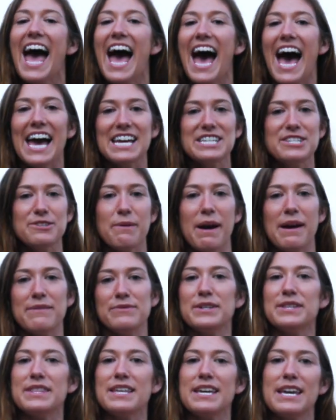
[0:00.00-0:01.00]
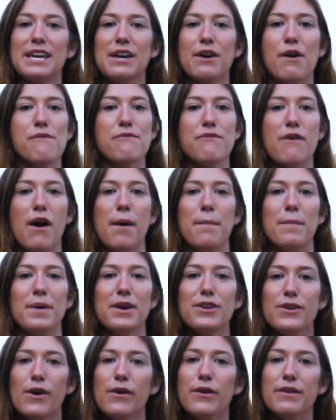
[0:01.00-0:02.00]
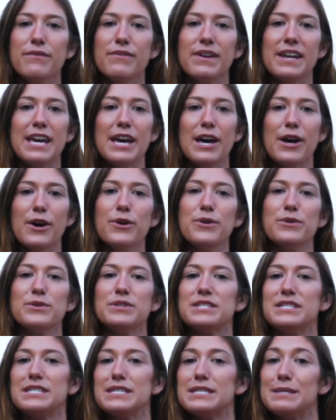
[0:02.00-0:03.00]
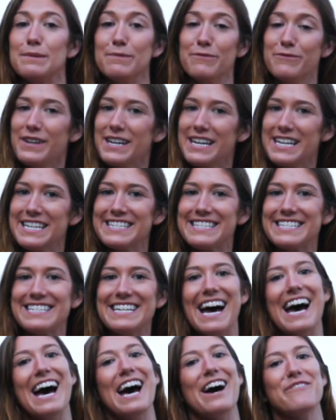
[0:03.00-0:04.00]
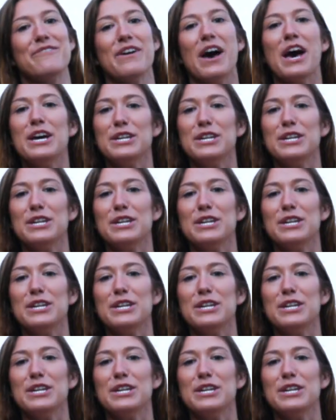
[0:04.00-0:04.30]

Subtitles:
I do everything from yoga videos to some fitness stuff